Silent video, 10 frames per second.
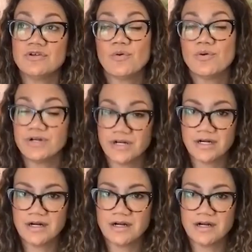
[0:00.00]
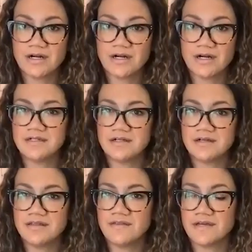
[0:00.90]
the corner on
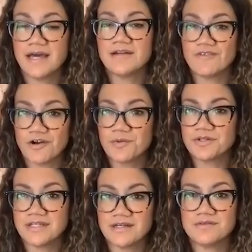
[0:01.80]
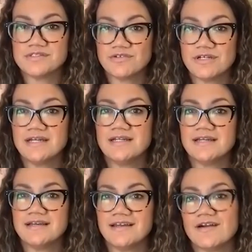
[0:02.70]
the kind of artwork that I was
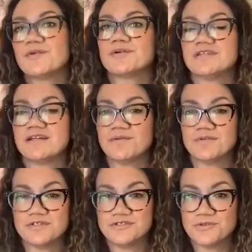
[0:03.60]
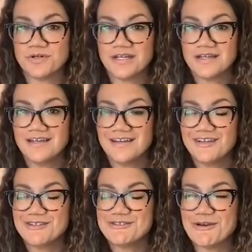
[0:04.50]
creating and artwork that I would enjoy.
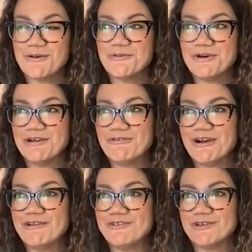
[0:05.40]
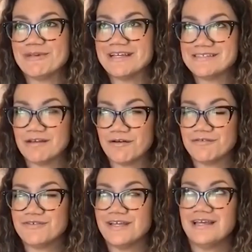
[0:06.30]
So whenever I feel
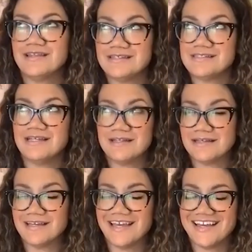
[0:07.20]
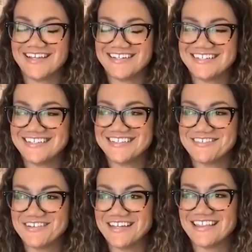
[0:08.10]
myself hit the ceiling again
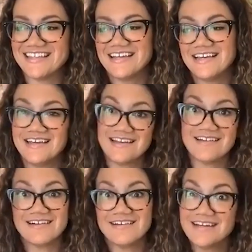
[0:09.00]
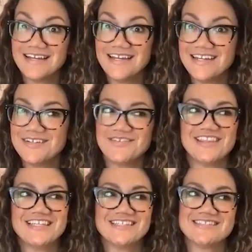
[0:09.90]
with here I go again
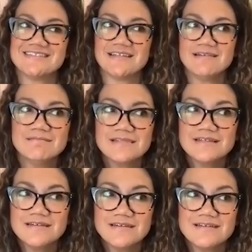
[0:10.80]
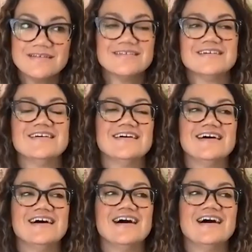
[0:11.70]
with this same thing,
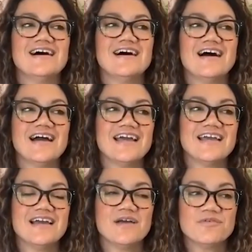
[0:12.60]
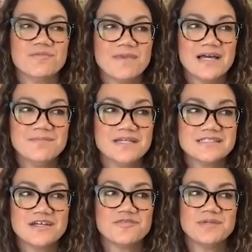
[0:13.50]
uh, I I remind
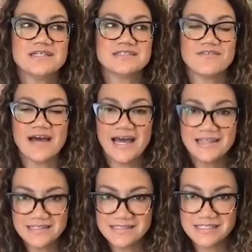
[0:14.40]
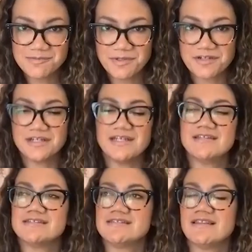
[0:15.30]
myself because I've had this
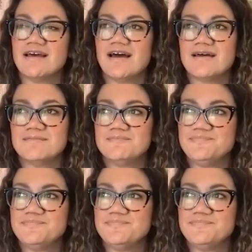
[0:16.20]
experience that